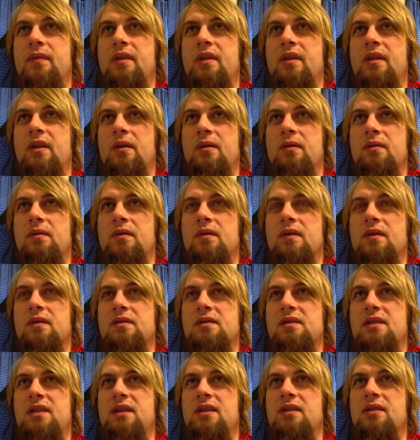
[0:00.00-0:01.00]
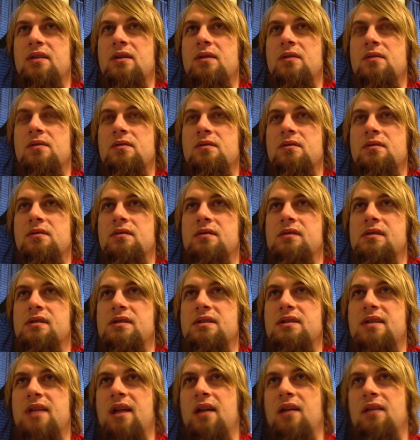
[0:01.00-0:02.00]
They'll see their own
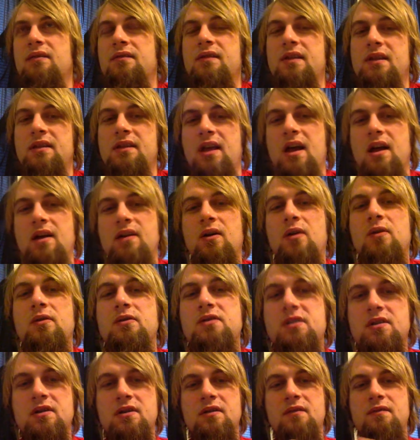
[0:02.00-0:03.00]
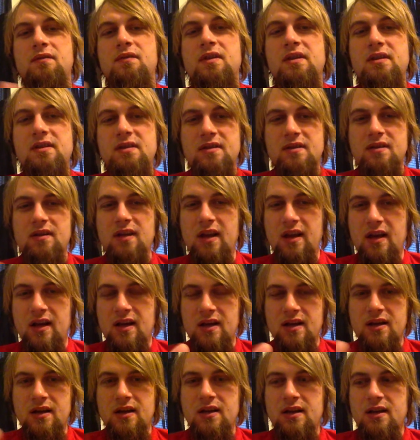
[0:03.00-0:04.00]
self in that ocean of this like
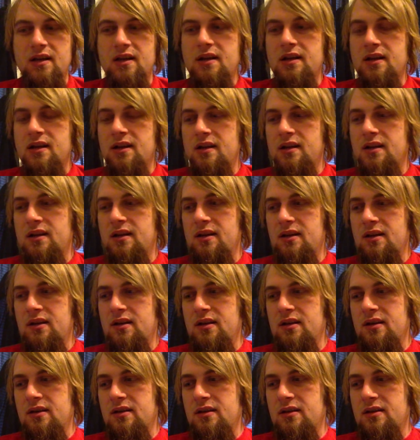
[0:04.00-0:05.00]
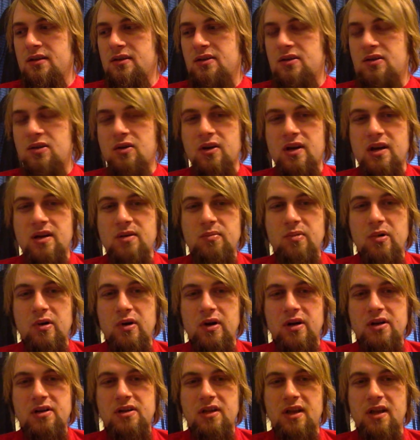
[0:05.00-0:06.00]
screen
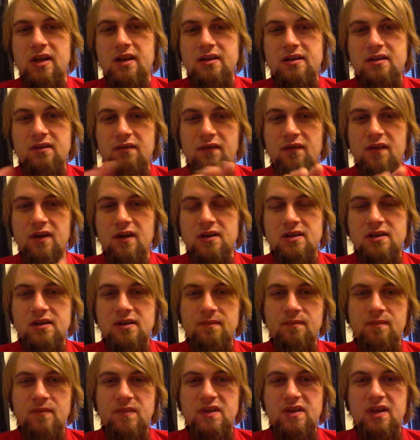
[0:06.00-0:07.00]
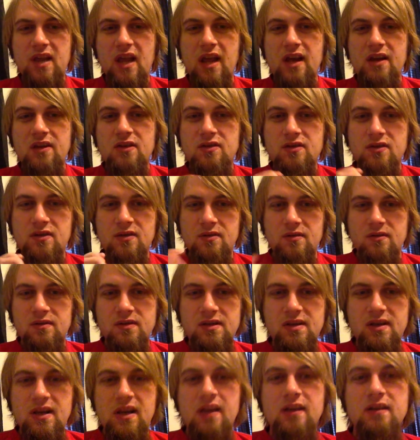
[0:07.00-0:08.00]
porch that is the first stage to
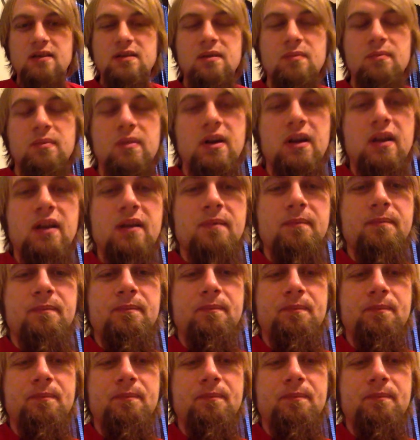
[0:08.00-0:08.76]
seeing somebody.